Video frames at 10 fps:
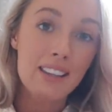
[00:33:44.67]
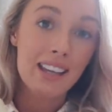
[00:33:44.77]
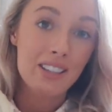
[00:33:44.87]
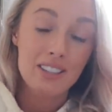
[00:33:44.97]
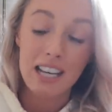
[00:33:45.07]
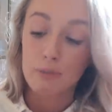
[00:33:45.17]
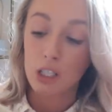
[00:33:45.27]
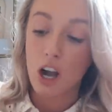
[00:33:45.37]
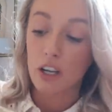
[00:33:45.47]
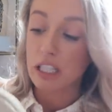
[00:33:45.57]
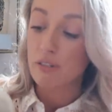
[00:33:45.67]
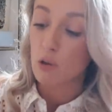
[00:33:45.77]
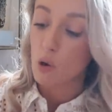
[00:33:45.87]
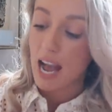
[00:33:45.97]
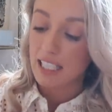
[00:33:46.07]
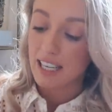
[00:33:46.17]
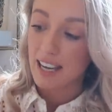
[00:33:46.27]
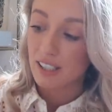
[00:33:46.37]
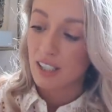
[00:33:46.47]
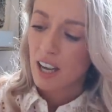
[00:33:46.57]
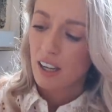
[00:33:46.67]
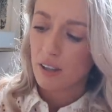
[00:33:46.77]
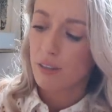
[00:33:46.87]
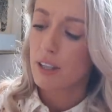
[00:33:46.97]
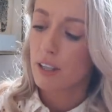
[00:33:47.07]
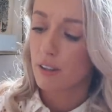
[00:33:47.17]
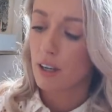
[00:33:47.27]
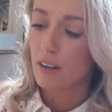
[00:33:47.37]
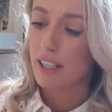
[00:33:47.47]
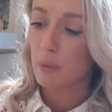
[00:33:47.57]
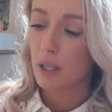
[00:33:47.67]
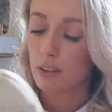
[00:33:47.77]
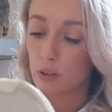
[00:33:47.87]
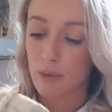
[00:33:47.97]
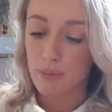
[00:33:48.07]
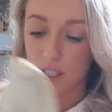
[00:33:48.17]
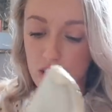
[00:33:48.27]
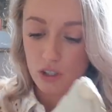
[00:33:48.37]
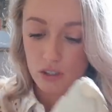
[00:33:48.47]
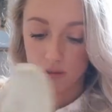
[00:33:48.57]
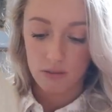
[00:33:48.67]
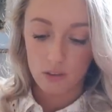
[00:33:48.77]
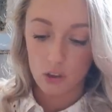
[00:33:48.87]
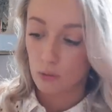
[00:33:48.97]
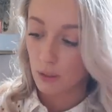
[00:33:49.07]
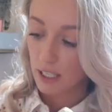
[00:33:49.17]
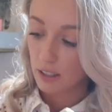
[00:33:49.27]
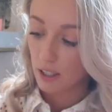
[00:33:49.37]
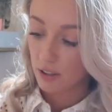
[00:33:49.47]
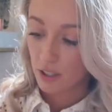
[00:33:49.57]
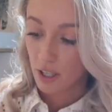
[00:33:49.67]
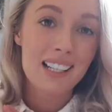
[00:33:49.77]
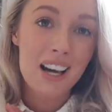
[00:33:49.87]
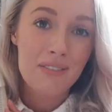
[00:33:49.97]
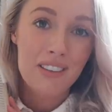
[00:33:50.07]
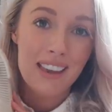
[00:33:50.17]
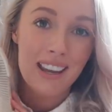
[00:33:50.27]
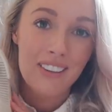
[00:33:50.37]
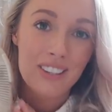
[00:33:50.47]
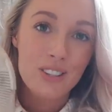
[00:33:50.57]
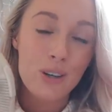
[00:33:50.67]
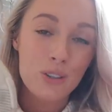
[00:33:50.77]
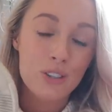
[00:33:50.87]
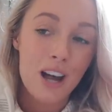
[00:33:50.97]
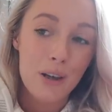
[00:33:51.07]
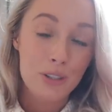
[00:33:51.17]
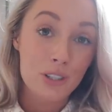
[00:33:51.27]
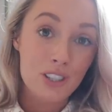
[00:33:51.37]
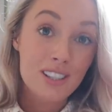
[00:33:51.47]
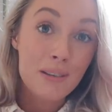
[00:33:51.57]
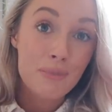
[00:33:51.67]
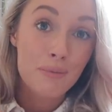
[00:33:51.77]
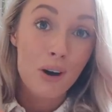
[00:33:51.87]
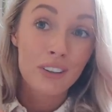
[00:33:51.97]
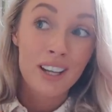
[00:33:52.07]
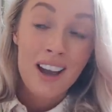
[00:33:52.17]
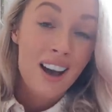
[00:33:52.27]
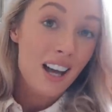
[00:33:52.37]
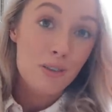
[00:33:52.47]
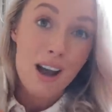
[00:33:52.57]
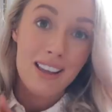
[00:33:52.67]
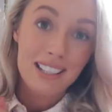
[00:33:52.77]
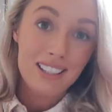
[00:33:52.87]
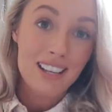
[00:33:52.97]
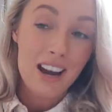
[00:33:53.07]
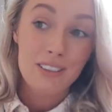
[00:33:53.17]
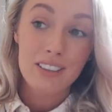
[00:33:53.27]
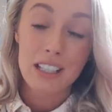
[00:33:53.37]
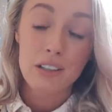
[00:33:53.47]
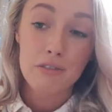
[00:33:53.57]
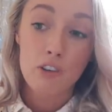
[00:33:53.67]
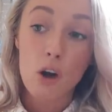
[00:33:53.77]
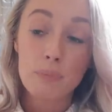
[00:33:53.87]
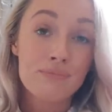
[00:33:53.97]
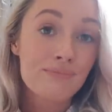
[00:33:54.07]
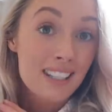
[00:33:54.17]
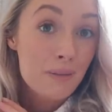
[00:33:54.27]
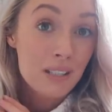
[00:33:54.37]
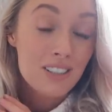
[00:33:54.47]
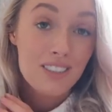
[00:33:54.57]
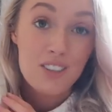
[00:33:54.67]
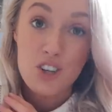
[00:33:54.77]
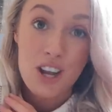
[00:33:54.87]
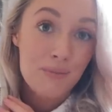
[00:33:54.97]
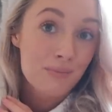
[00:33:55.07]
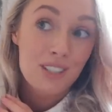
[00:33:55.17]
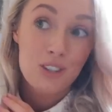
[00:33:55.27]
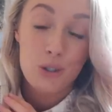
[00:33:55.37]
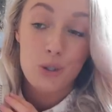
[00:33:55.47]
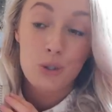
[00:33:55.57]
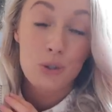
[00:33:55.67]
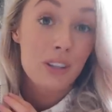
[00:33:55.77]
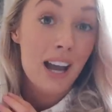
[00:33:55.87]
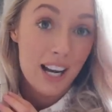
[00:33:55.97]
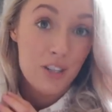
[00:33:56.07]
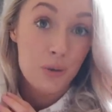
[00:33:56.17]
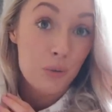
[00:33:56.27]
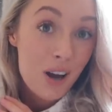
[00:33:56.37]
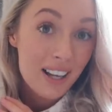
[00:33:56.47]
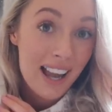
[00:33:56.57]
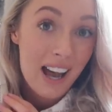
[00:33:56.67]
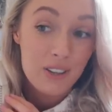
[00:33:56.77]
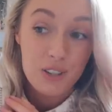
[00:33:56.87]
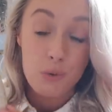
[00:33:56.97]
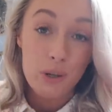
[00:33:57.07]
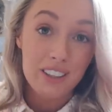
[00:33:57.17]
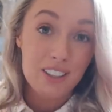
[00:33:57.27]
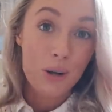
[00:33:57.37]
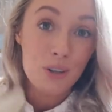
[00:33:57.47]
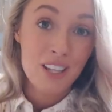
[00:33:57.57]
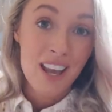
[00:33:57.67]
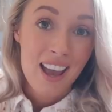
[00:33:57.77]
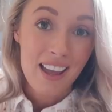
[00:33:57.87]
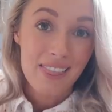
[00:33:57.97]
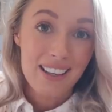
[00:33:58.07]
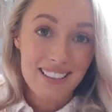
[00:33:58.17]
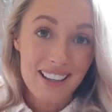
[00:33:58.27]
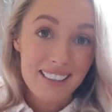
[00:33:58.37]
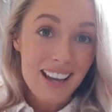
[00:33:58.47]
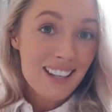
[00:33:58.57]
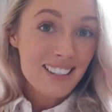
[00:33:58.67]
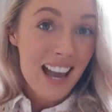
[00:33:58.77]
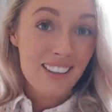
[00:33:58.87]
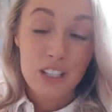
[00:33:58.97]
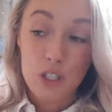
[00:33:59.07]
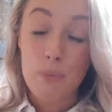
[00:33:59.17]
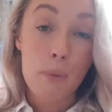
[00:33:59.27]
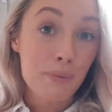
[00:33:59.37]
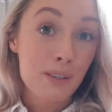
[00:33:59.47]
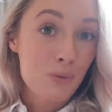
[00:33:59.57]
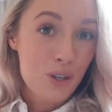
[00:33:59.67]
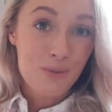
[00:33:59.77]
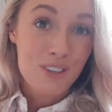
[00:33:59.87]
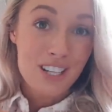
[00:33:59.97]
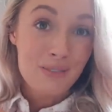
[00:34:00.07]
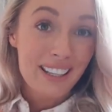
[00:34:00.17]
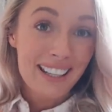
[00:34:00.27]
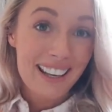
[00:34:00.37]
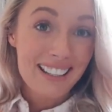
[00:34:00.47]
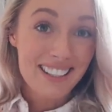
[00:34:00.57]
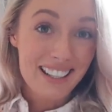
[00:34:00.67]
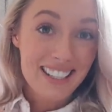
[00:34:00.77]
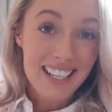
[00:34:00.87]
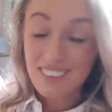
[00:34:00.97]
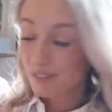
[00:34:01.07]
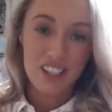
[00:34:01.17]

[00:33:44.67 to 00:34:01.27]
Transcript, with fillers: They are Stella McCartney for Adidas. I think they are anyway, or maybe they're just normal Adidas. I love that they are the sock style, so you just slip them on. I wear these to everything from nipping to the gym to actual workouts to walking the dogs and things like that, and I just pop them in the washing machine when they get dirty.